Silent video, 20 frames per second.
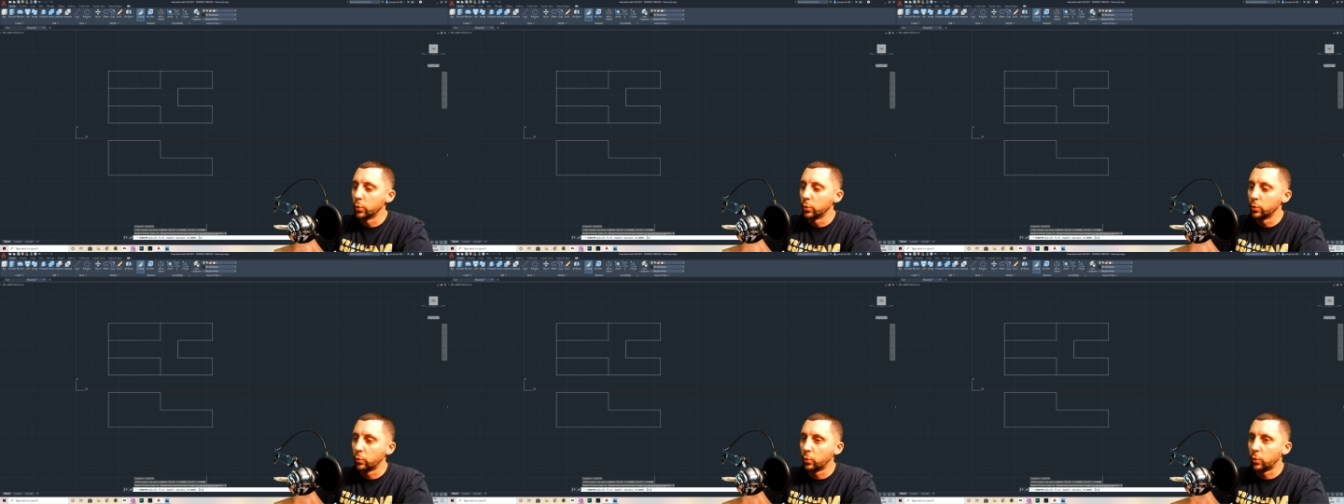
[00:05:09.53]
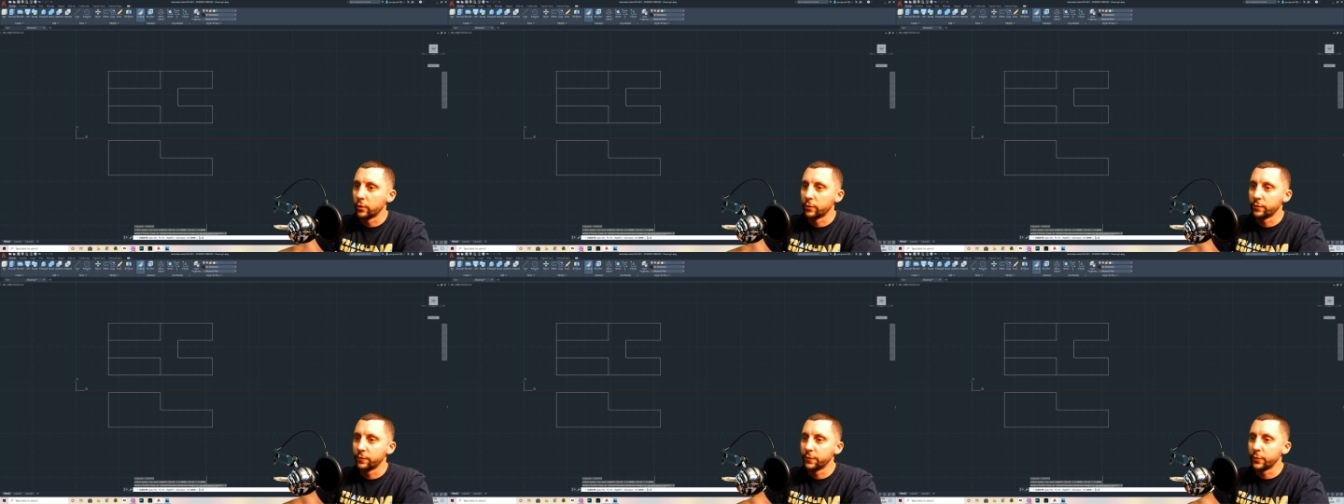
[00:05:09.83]

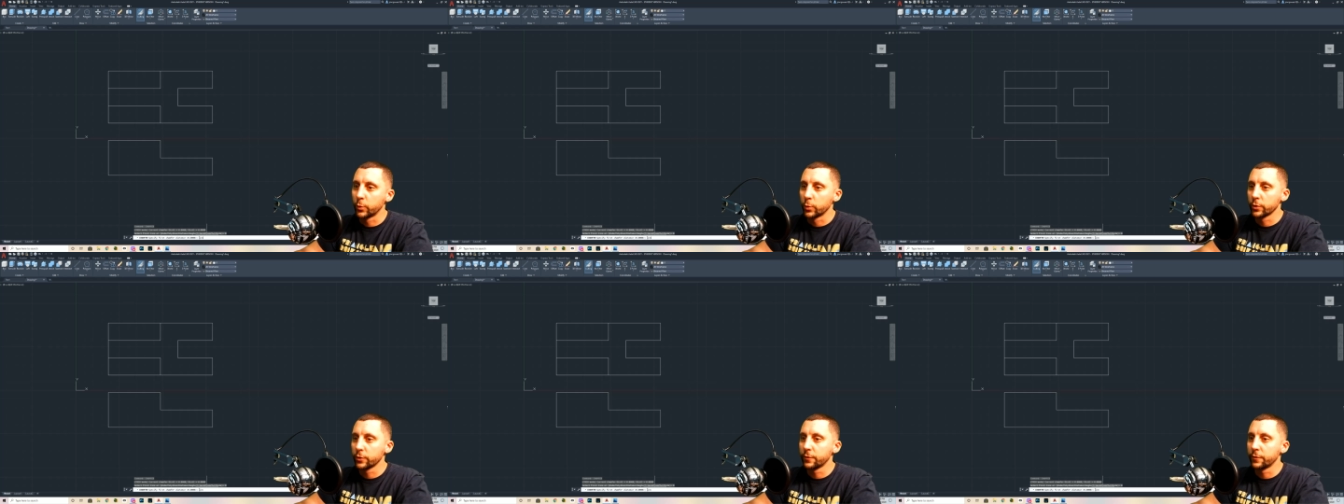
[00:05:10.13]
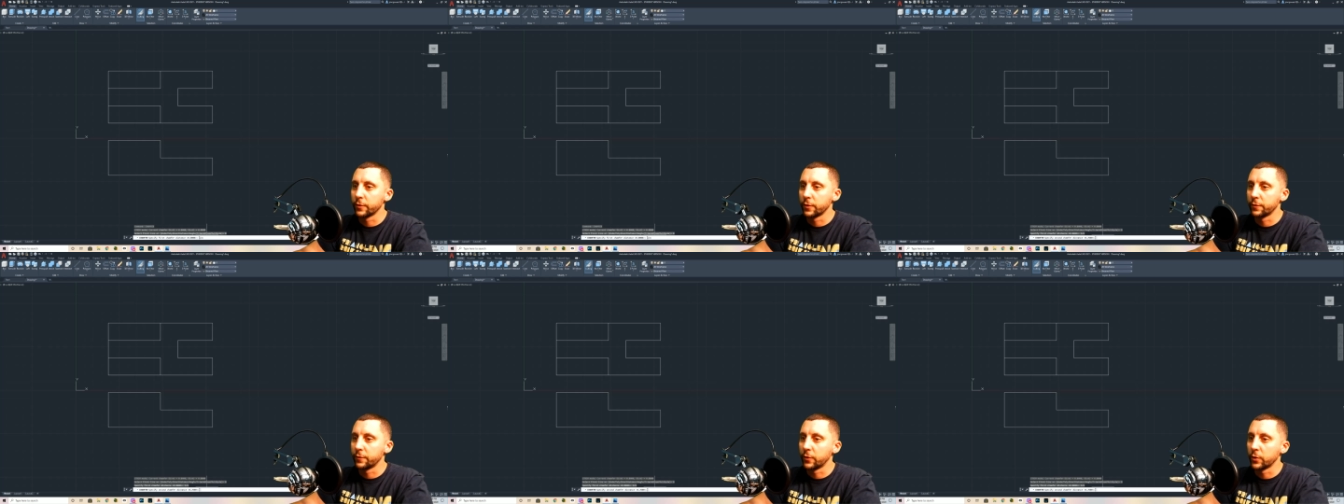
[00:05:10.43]
one fourth for
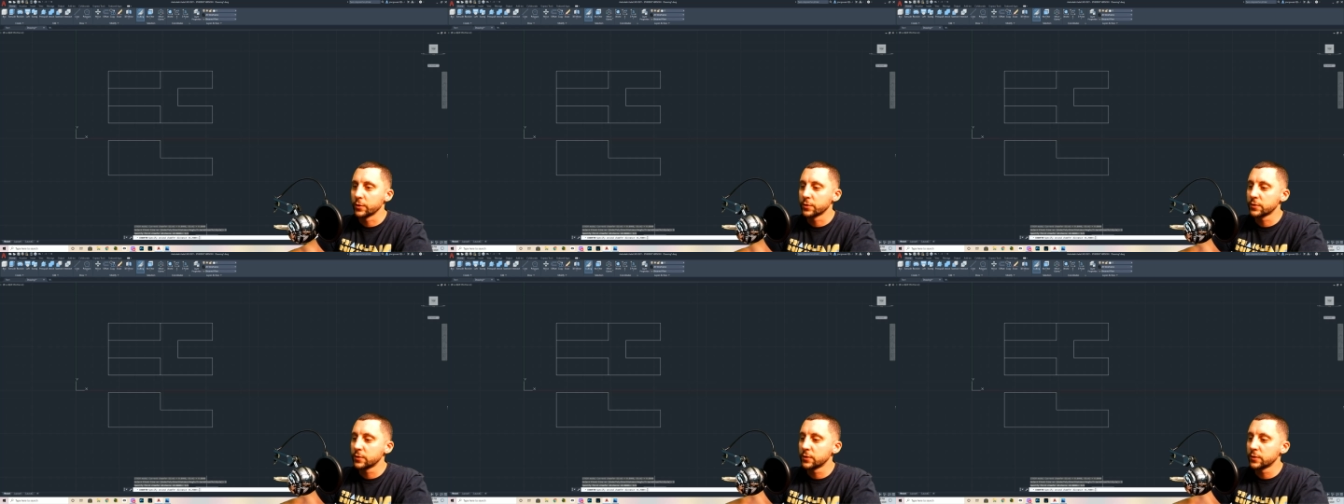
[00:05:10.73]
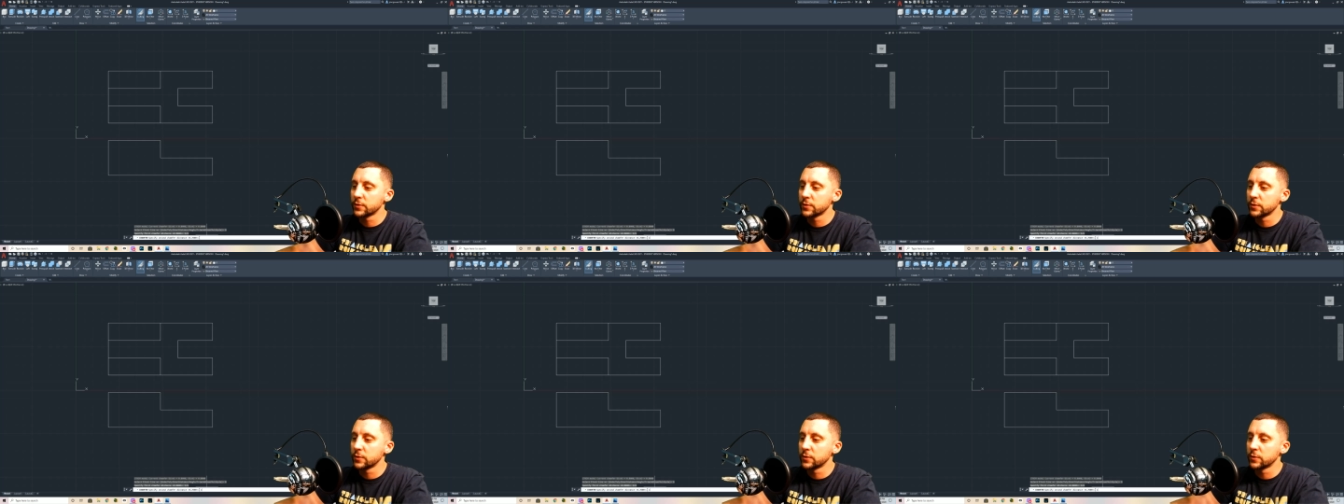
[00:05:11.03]
the first
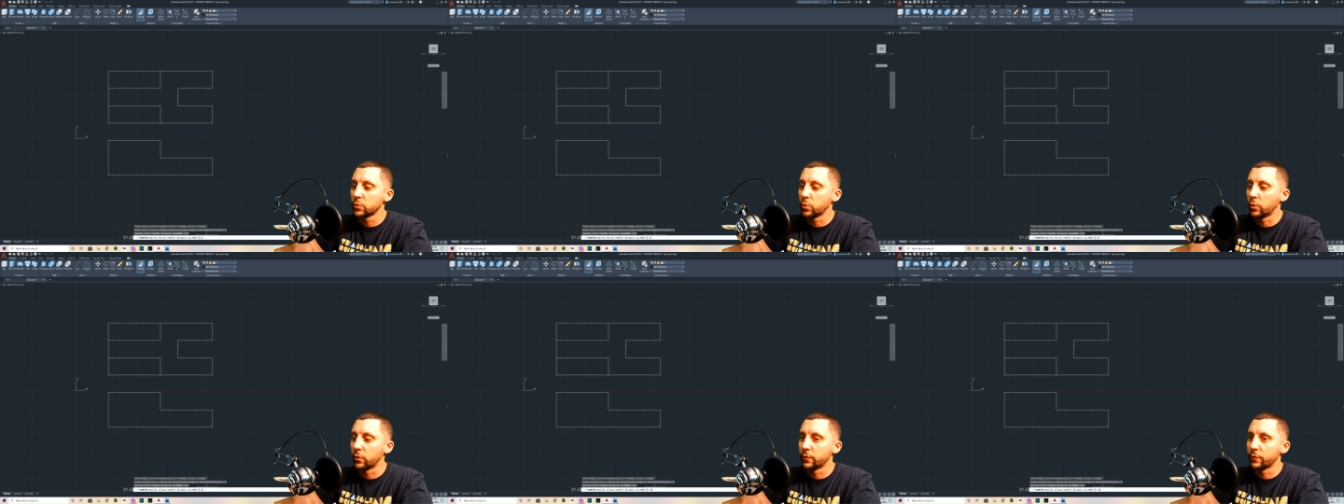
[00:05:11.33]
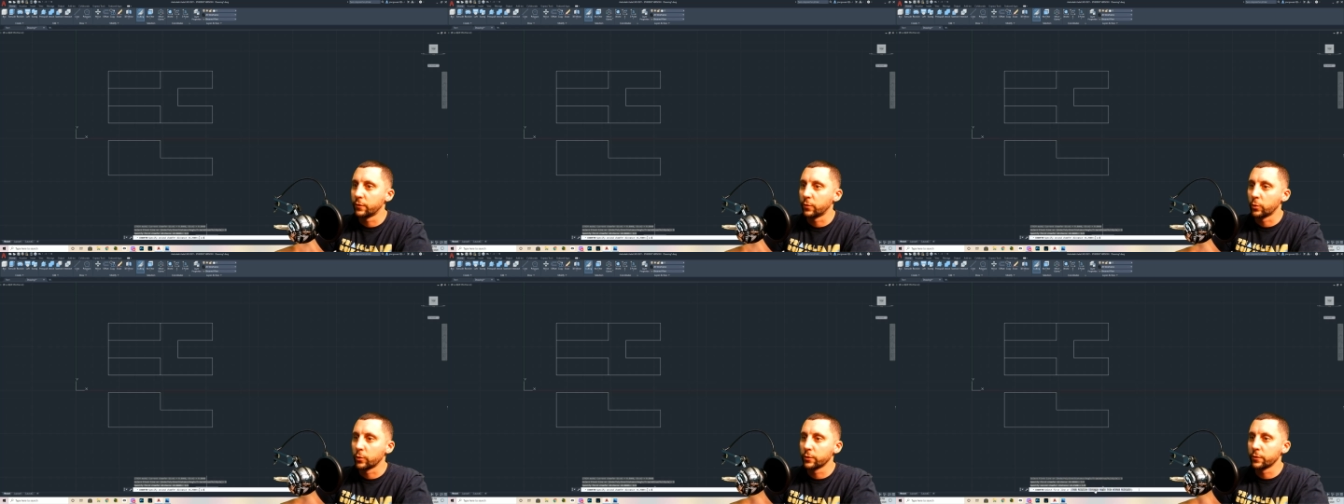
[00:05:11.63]
distance, one
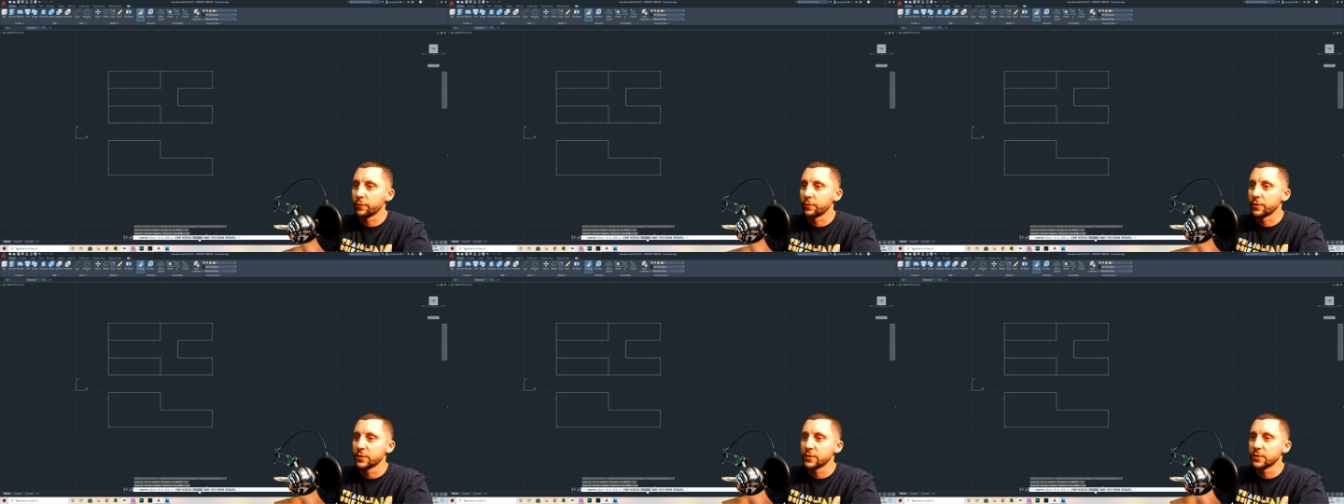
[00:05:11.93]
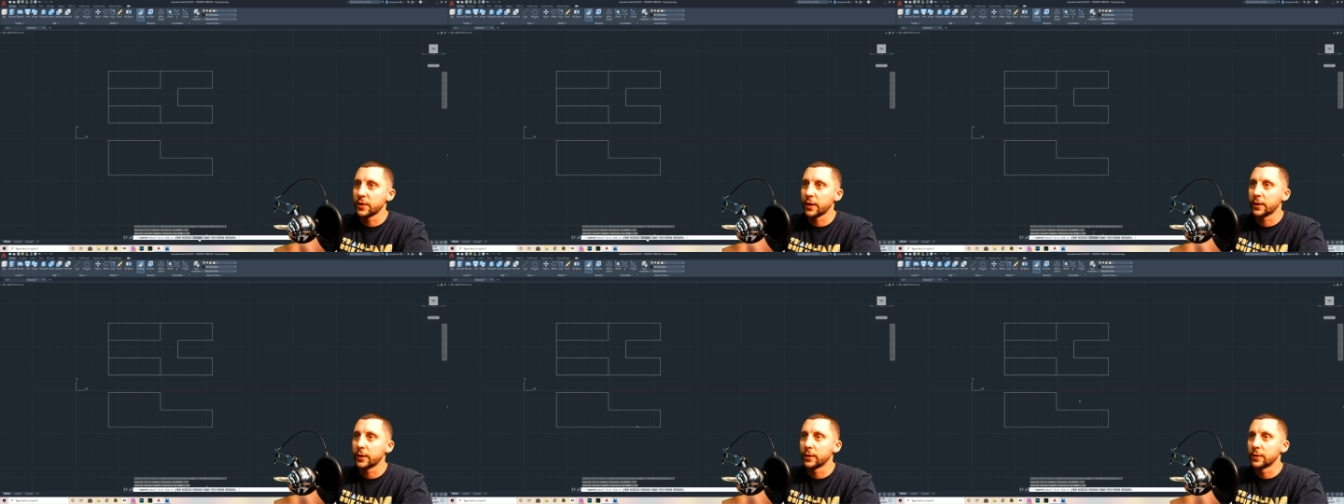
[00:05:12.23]
fourth for the
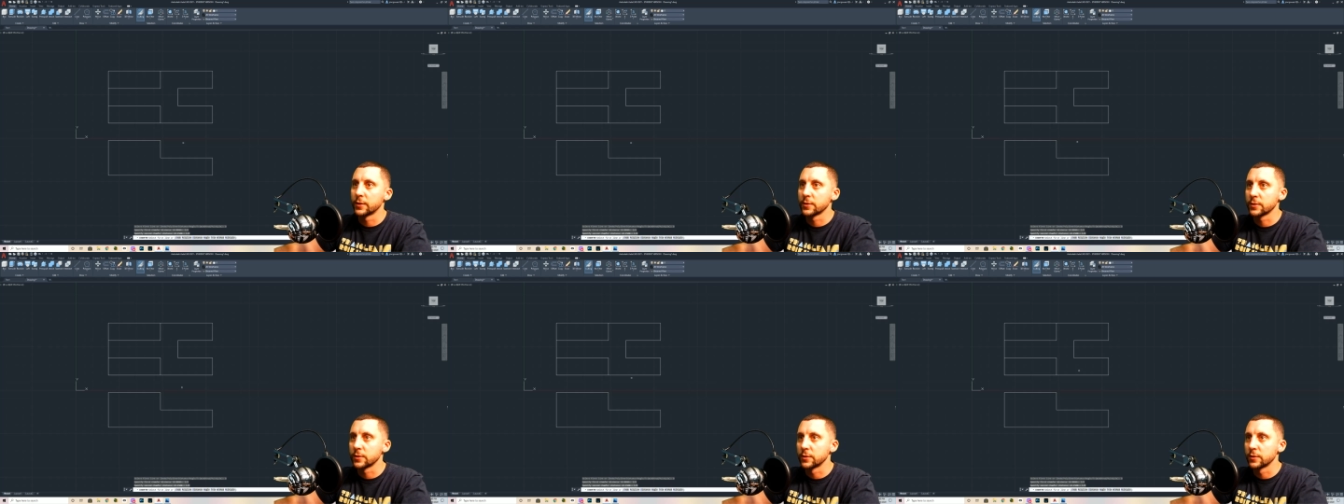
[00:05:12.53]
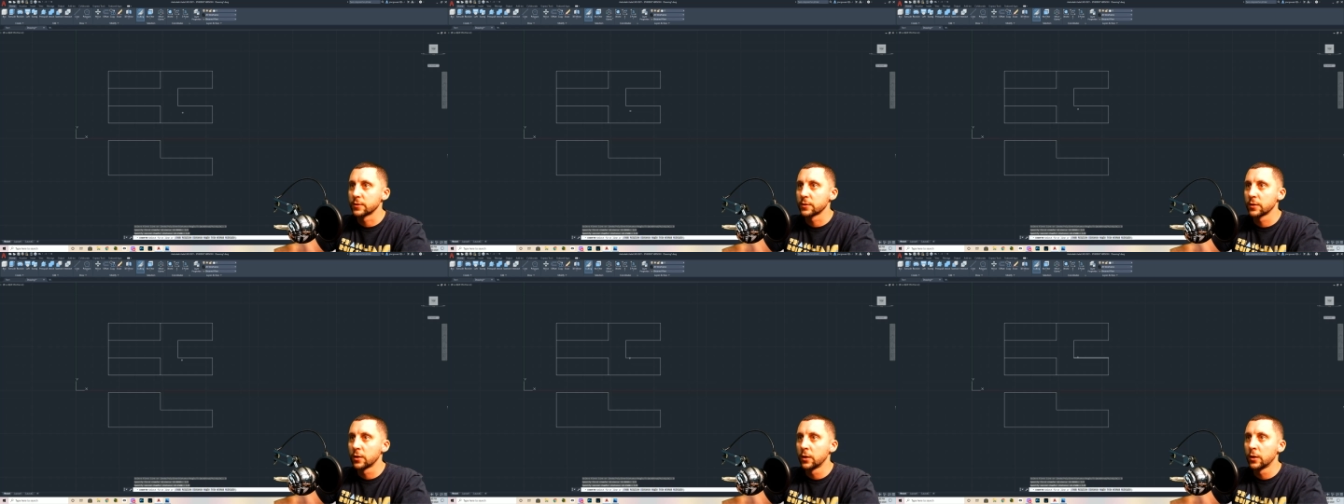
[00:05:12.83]
second distance.